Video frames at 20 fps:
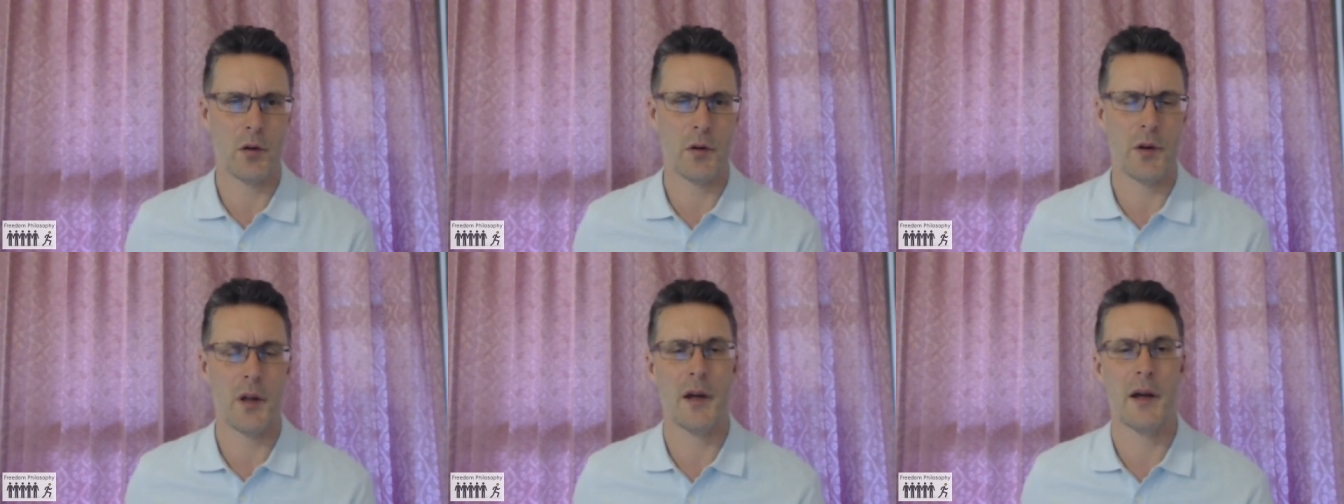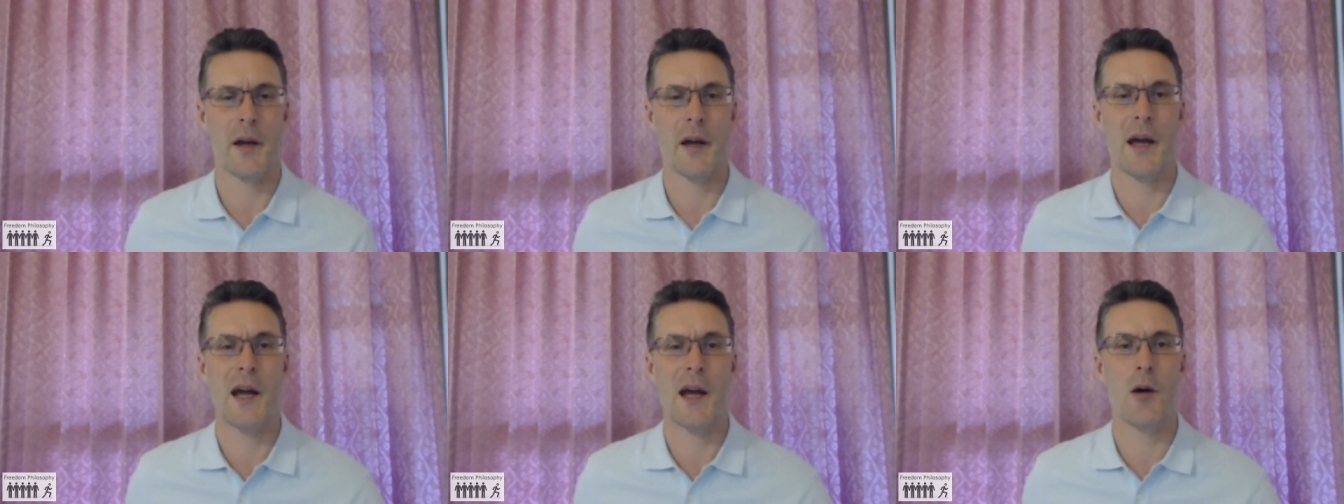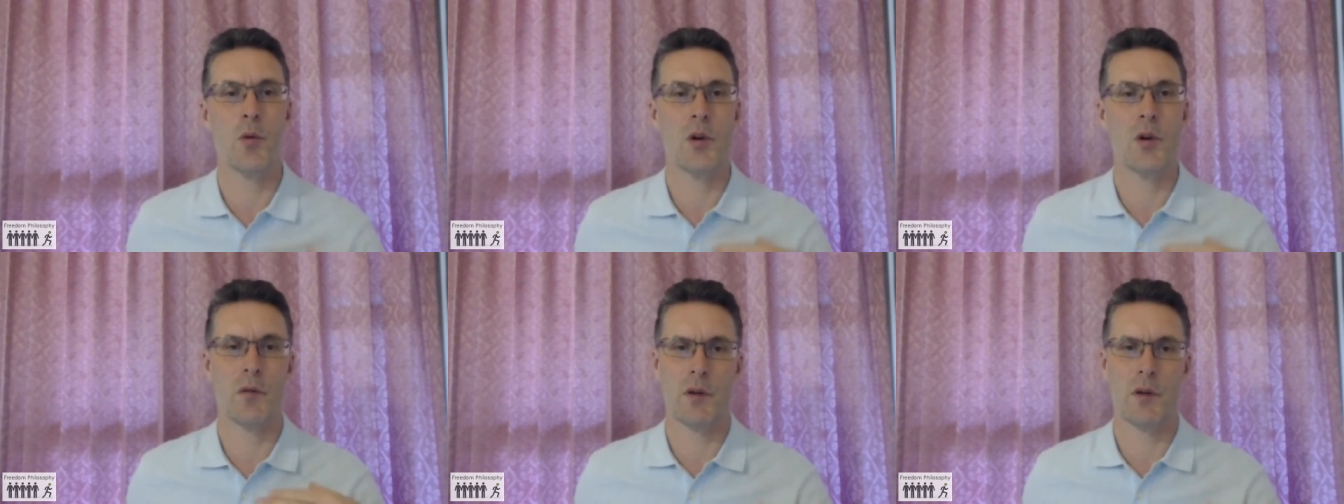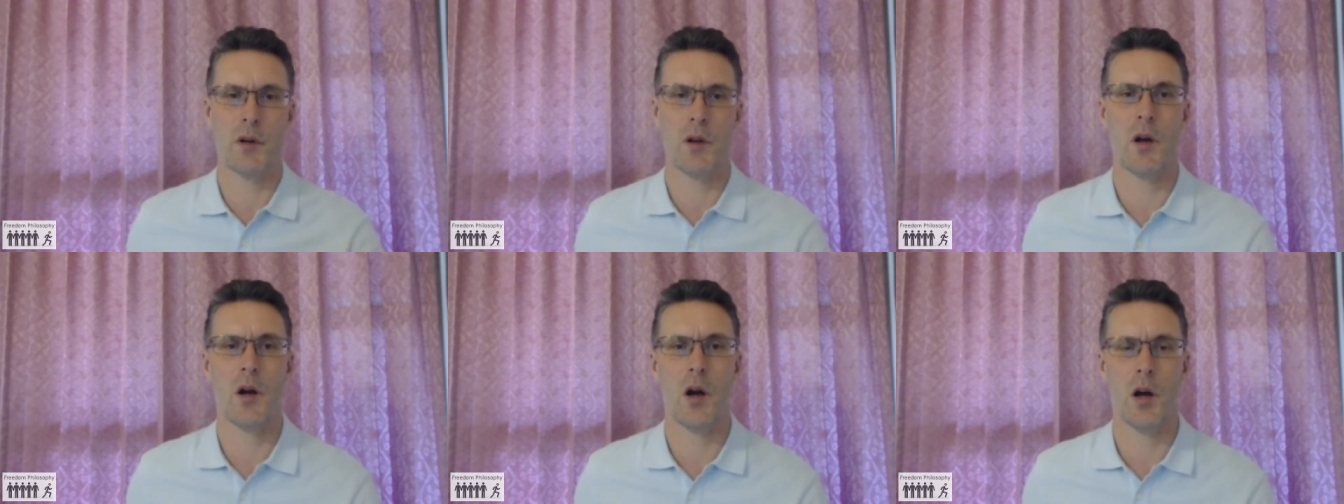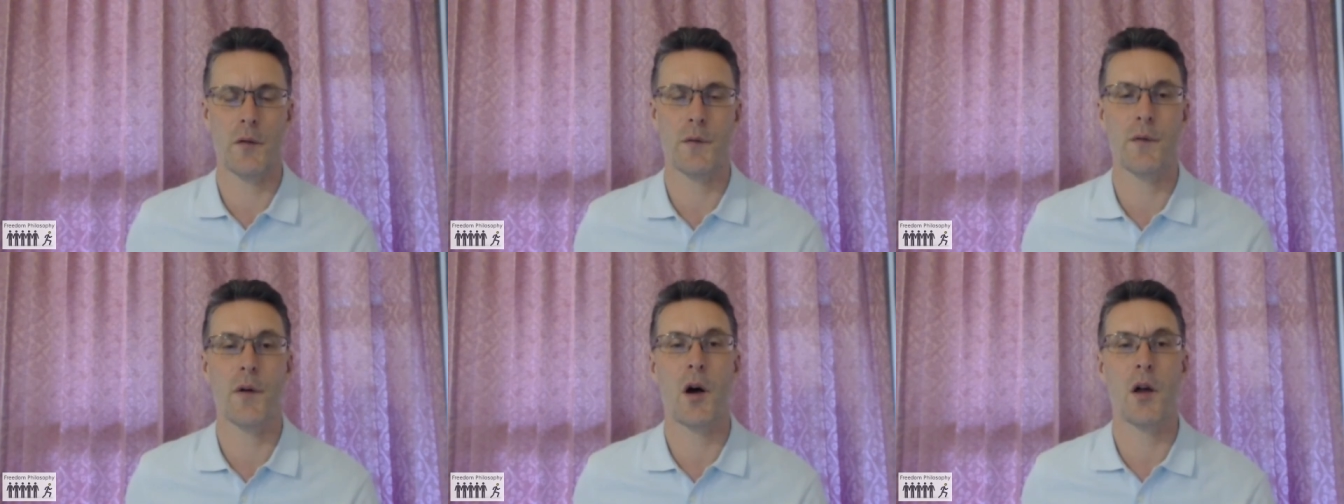and how would it
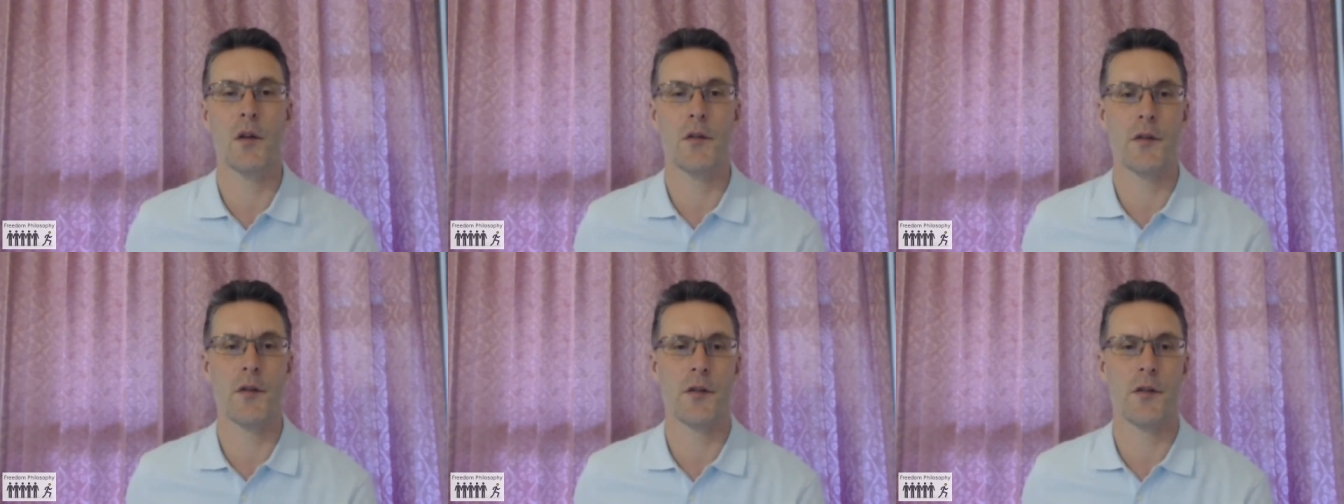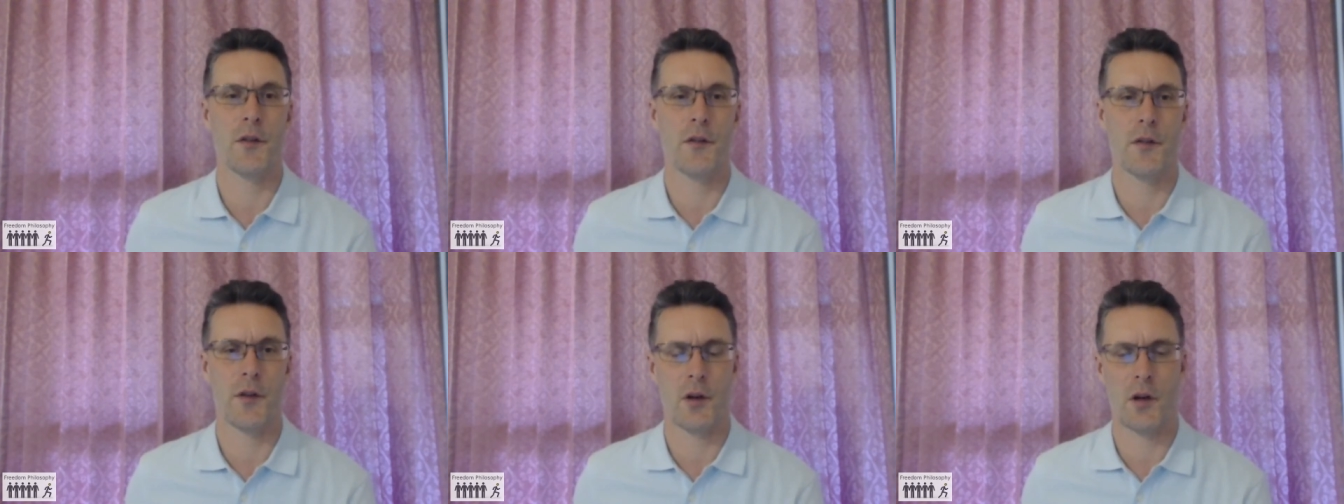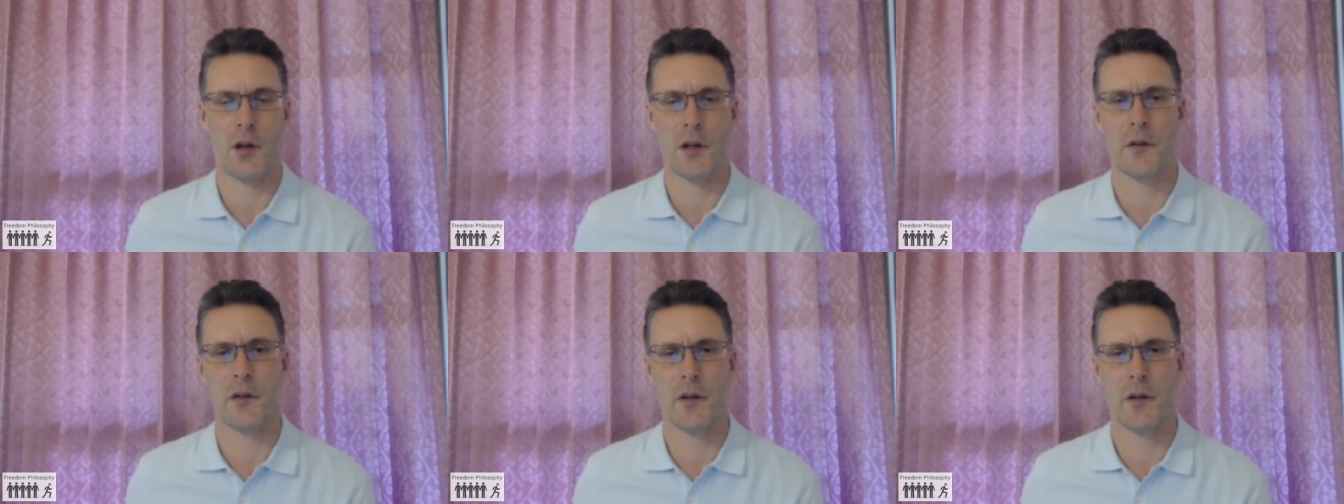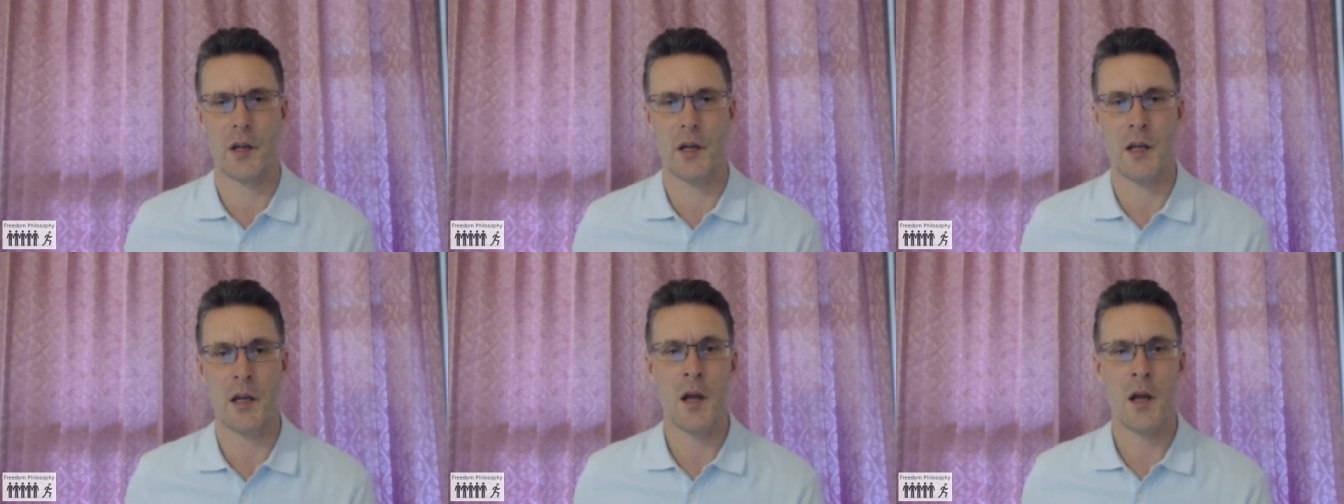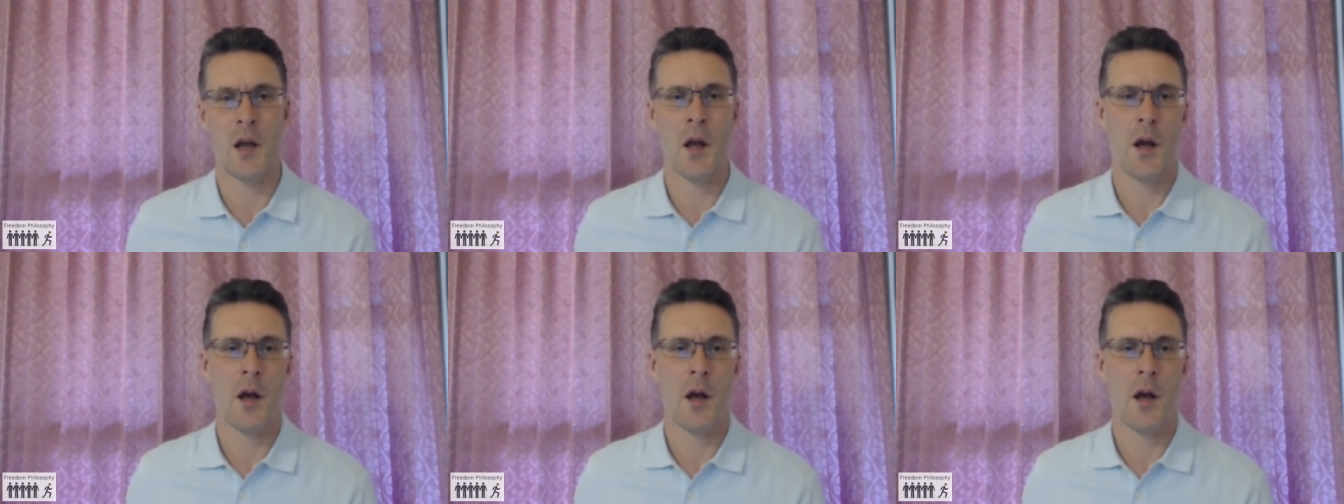advance society